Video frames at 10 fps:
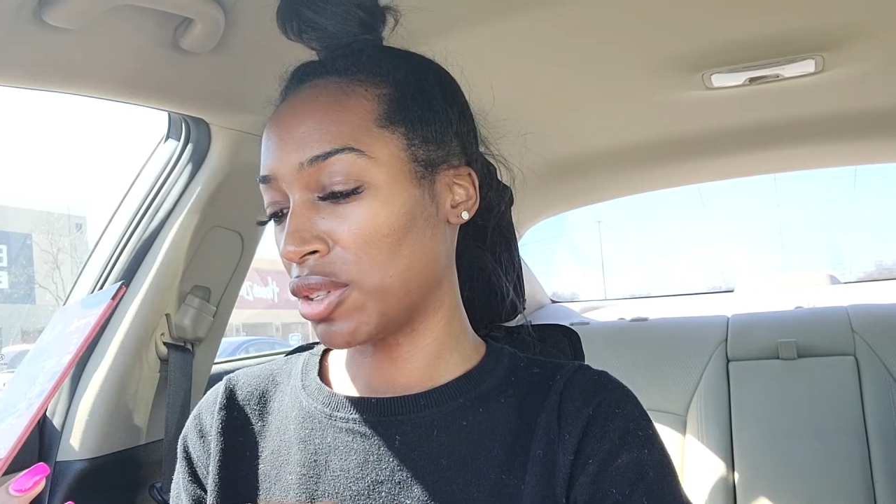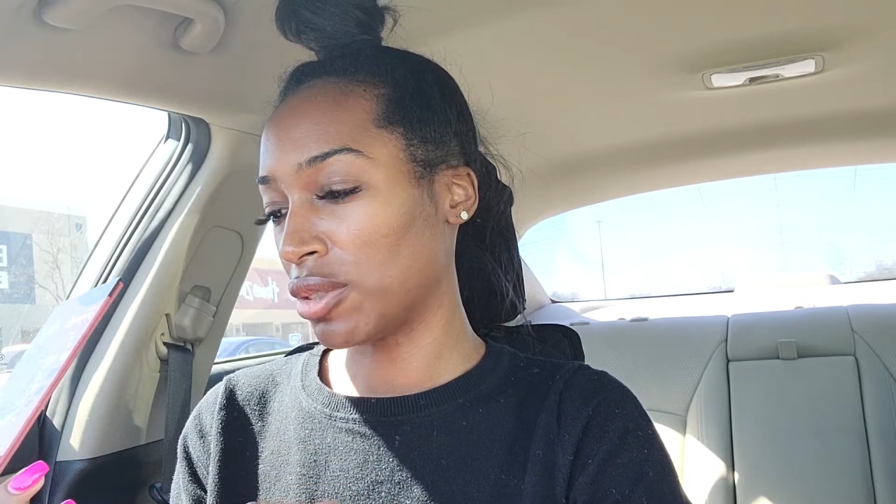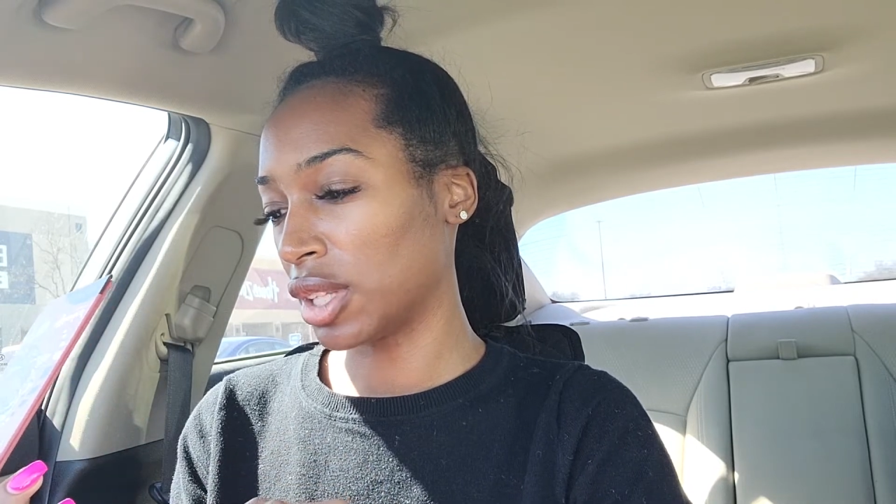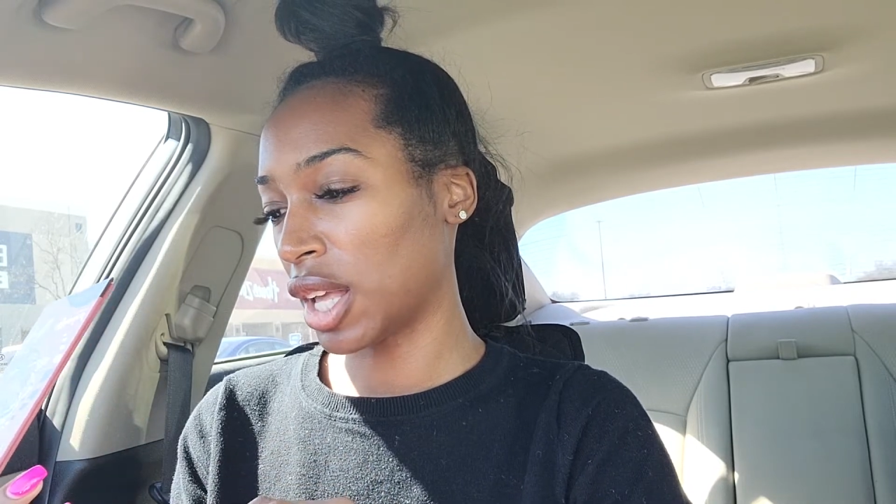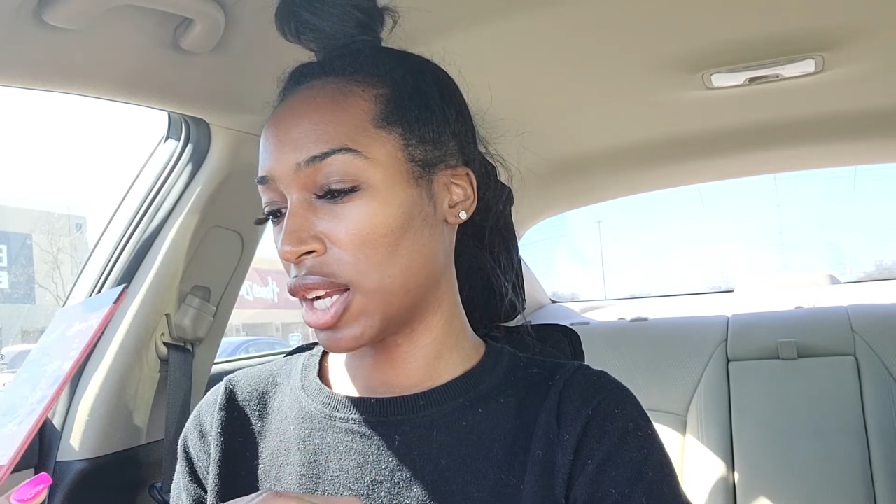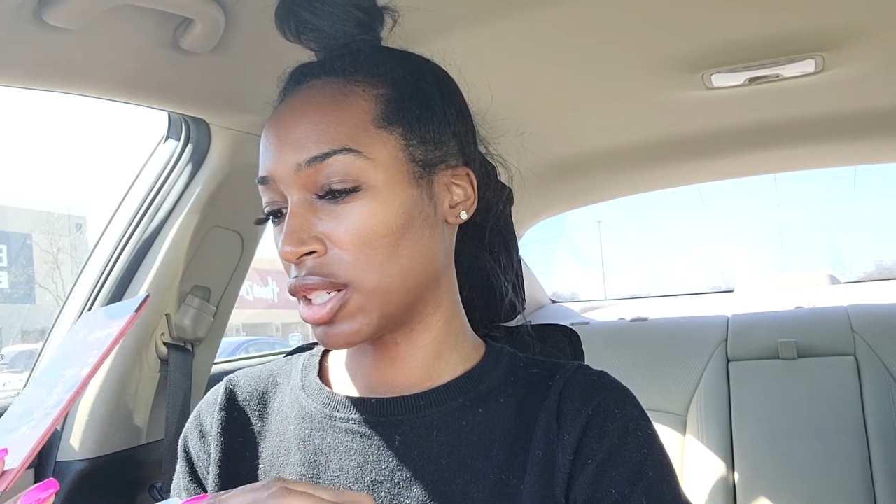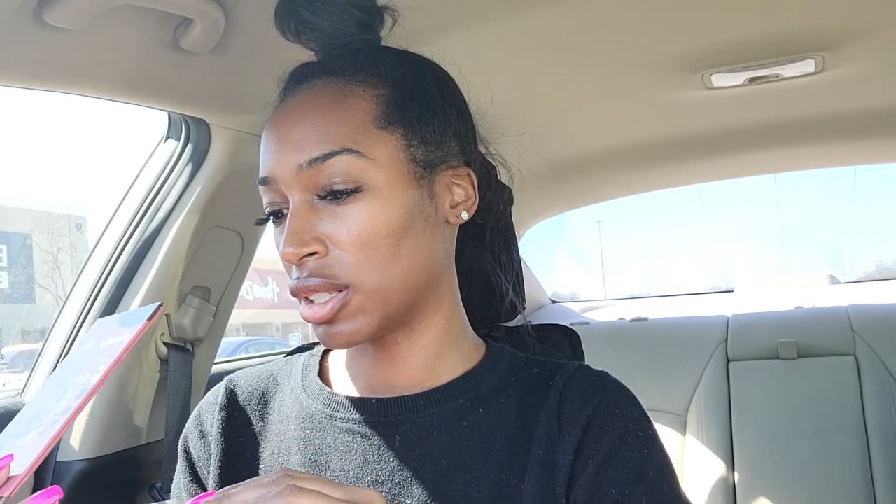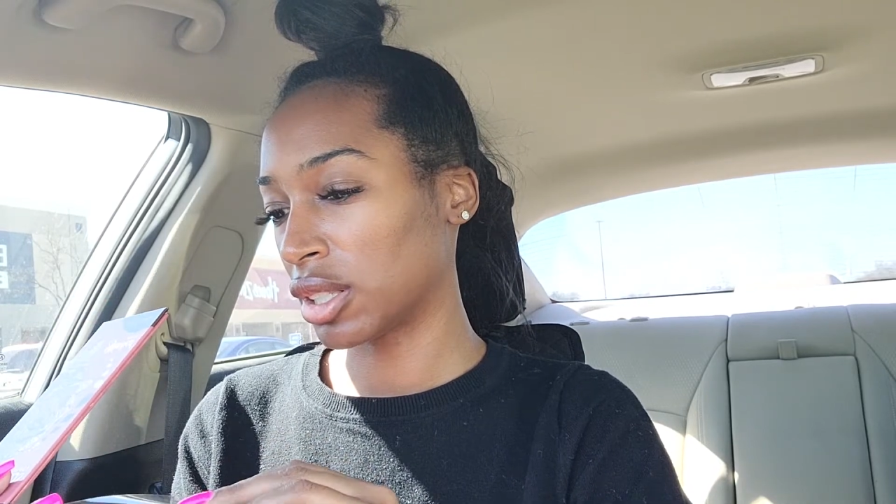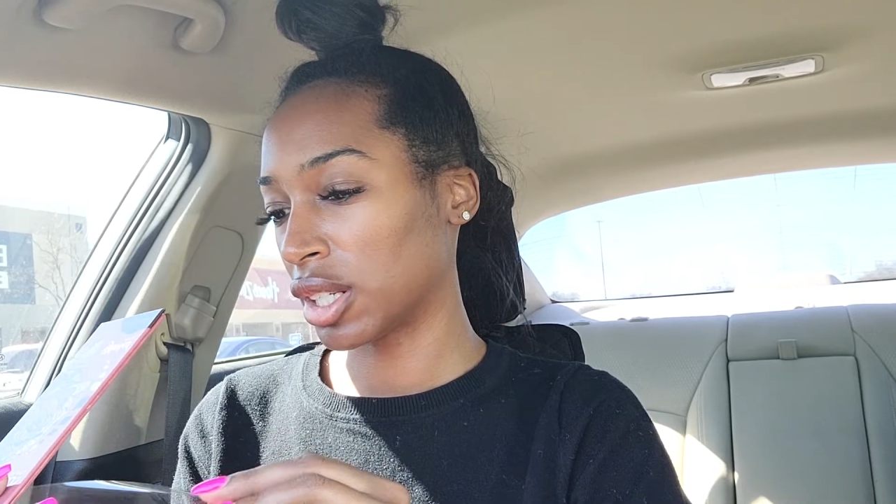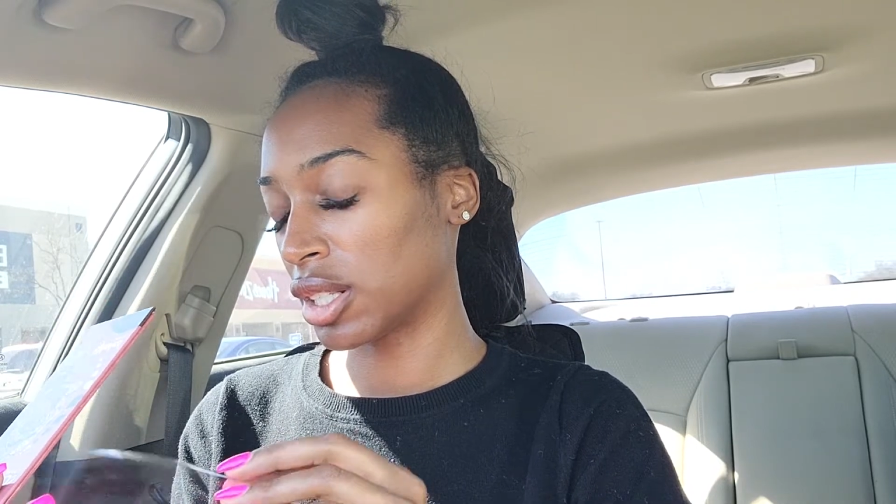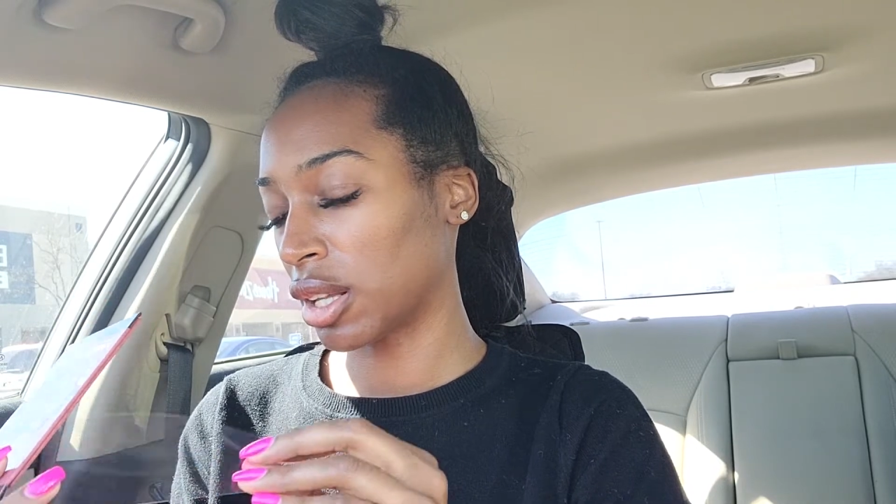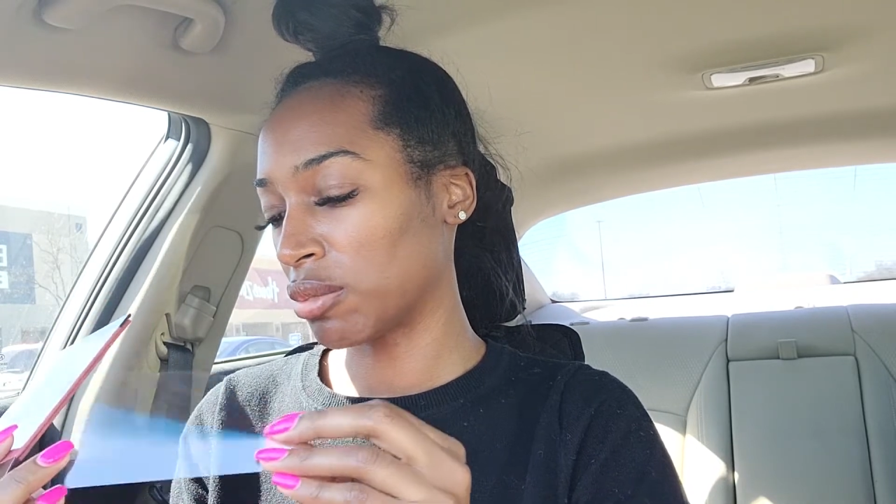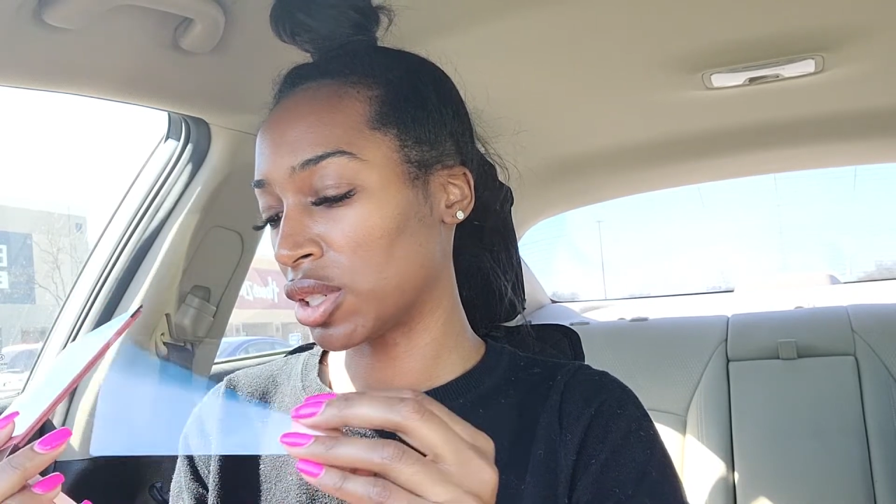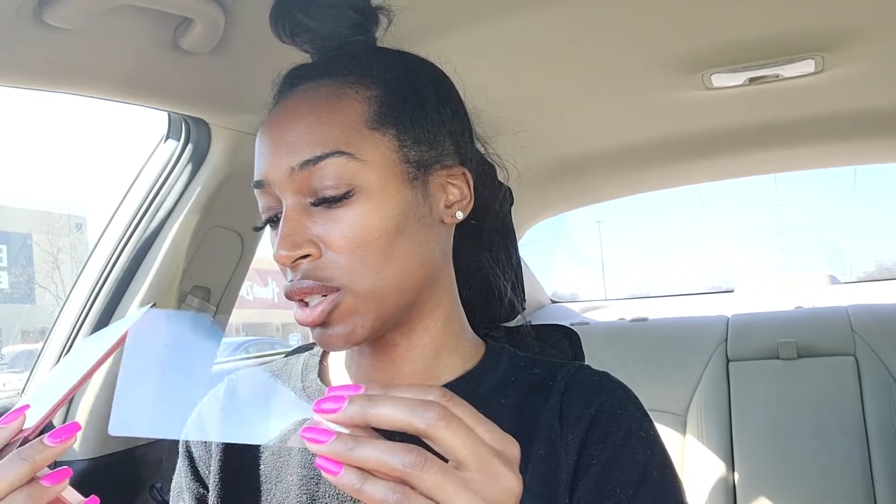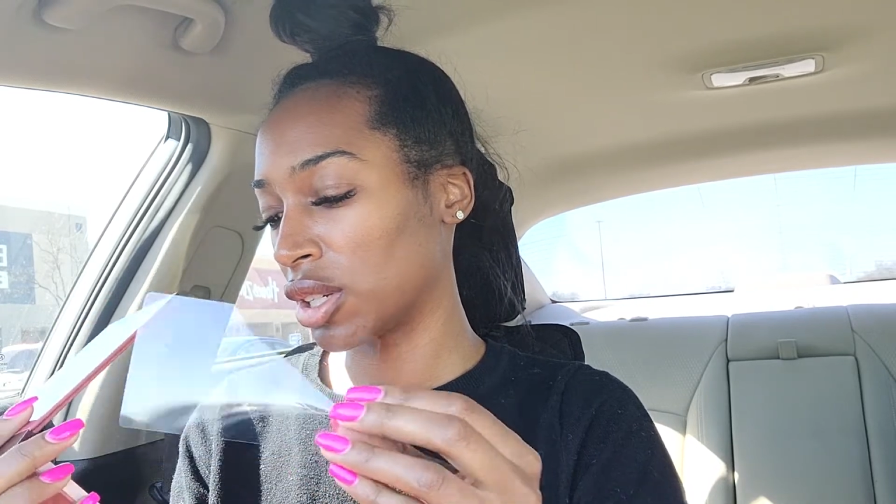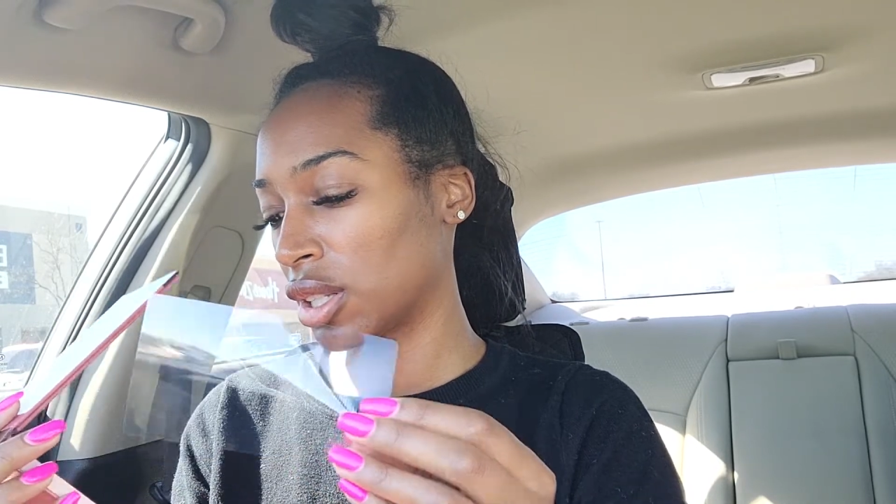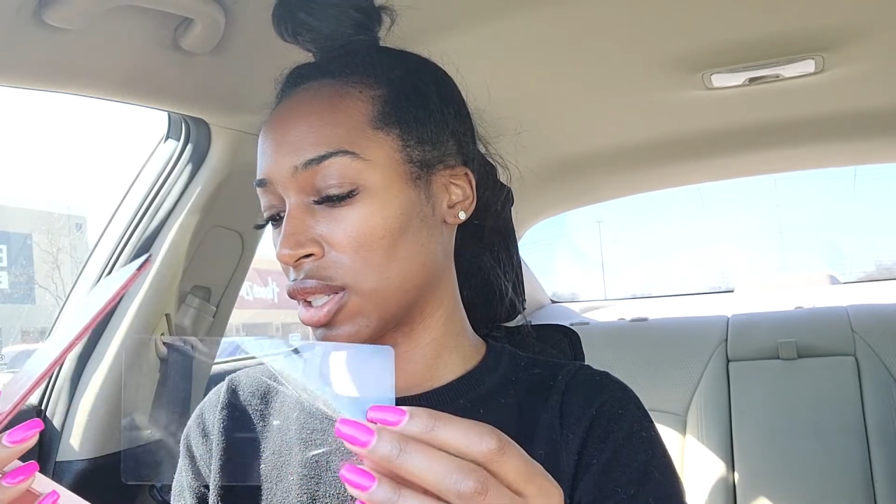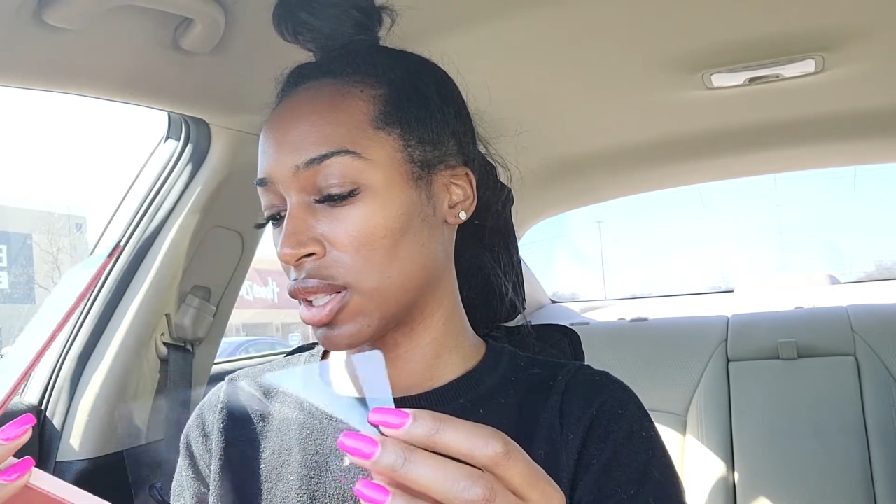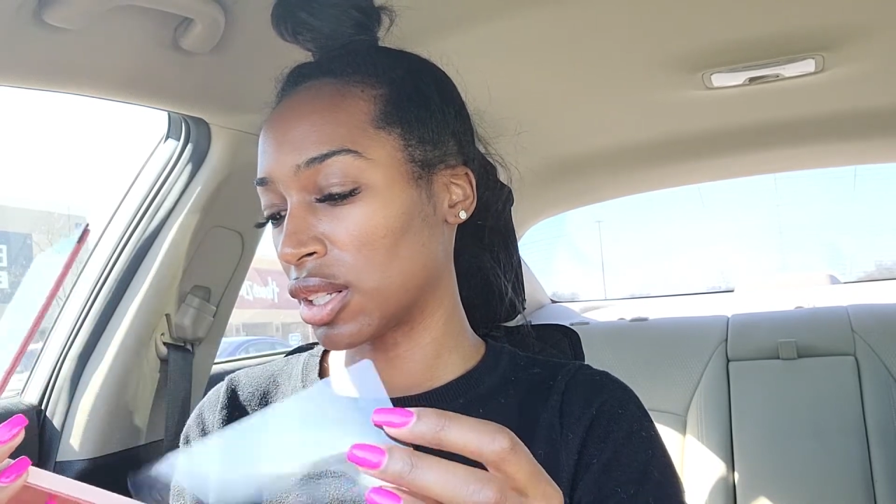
using that just because I'm sure it's